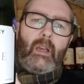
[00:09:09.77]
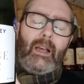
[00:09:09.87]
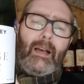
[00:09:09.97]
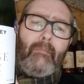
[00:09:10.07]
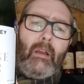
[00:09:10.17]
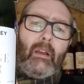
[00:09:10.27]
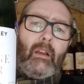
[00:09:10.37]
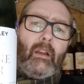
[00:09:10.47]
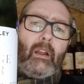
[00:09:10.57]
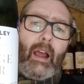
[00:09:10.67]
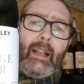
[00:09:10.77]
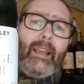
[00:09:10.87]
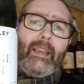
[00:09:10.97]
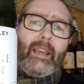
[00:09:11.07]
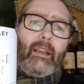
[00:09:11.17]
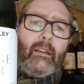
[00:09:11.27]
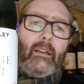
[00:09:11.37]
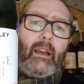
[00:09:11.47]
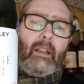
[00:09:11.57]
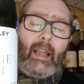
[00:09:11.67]
I like it.
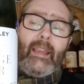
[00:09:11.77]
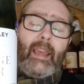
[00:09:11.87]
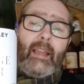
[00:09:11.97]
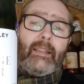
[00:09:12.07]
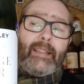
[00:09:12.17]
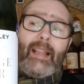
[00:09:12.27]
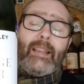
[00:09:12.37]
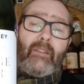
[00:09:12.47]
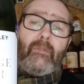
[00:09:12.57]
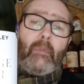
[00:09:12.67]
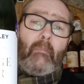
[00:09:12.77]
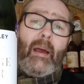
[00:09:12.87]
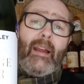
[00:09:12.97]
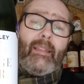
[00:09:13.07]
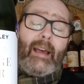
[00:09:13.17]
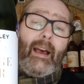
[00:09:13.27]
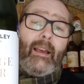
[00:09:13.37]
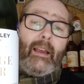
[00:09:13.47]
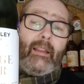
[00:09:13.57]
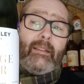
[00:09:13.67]
It stands out from the pack.
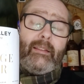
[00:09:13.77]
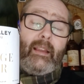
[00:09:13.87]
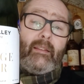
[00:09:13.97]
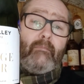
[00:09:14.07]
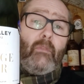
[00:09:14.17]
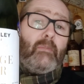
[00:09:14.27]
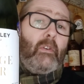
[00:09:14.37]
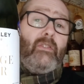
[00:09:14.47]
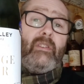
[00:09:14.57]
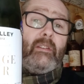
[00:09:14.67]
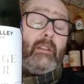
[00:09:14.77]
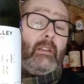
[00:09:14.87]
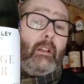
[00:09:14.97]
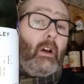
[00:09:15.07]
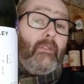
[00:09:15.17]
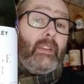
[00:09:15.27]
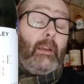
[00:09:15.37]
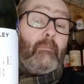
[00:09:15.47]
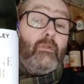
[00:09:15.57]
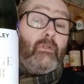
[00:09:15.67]
That it's much more interesting than a lot of
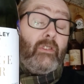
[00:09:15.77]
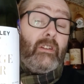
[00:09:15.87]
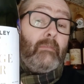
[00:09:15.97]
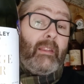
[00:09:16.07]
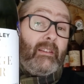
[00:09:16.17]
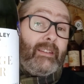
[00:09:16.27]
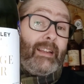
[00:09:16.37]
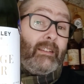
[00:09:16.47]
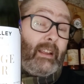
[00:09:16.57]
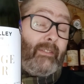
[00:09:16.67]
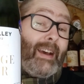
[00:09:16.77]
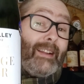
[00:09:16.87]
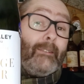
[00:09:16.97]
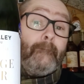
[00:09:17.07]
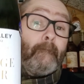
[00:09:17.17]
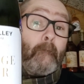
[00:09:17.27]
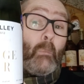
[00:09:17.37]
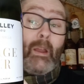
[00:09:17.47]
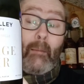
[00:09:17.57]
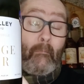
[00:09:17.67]
the traditional method ciders that I've had,
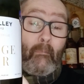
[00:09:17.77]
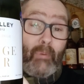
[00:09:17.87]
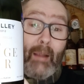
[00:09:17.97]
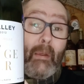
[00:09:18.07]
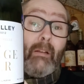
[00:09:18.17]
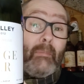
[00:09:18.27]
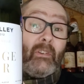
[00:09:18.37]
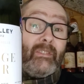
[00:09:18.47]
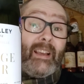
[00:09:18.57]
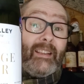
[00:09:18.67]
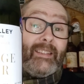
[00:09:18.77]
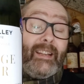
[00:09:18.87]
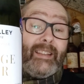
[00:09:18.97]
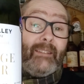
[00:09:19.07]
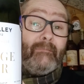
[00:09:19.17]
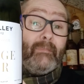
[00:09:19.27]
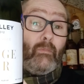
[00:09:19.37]
primarily because of that acidity.